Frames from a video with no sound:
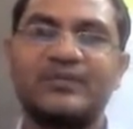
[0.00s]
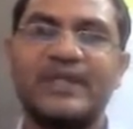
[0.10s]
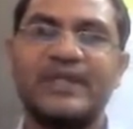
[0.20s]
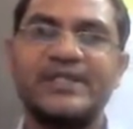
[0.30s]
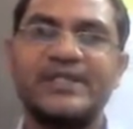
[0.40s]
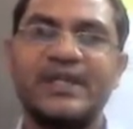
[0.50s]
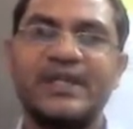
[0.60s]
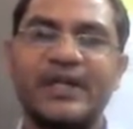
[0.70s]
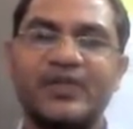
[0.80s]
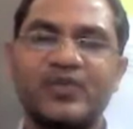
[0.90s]

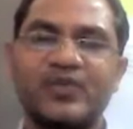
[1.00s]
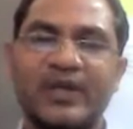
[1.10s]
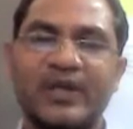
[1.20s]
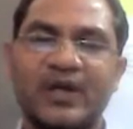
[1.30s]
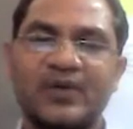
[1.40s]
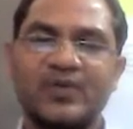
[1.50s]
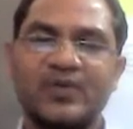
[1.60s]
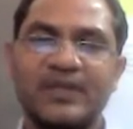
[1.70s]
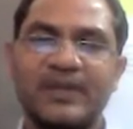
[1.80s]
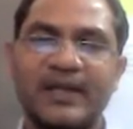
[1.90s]
3c by 12, not
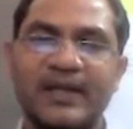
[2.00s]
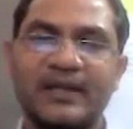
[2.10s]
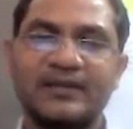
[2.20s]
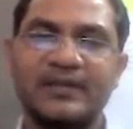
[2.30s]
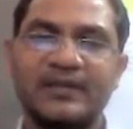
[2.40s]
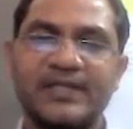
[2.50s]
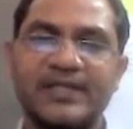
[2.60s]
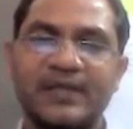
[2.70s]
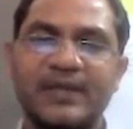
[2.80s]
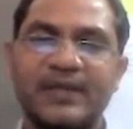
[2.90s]
2c by l.
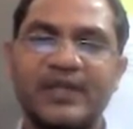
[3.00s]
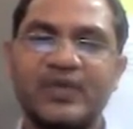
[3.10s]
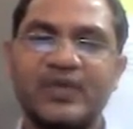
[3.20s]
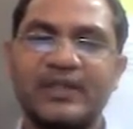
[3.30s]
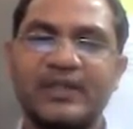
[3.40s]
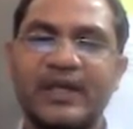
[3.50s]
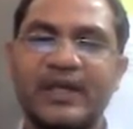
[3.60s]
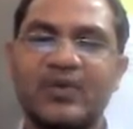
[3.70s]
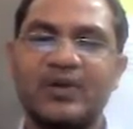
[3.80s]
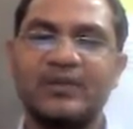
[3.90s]
3c by 12, that
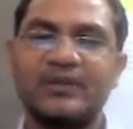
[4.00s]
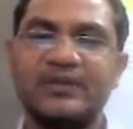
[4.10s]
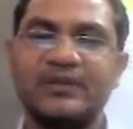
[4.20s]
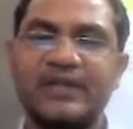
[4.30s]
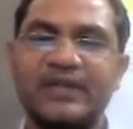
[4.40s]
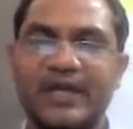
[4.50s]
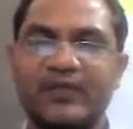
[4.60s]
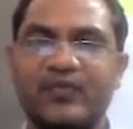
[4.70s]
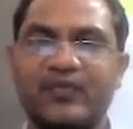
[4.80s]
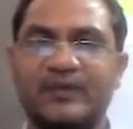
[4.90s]
equal
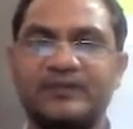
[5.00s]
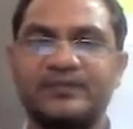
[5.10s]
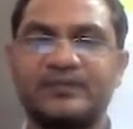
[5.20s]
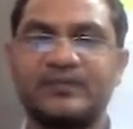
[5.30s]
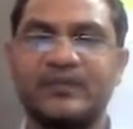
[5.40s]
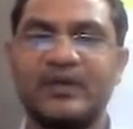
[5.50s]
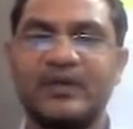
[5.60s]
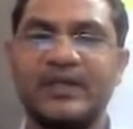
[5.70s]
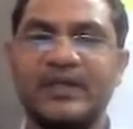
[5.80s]
3f1. Okay,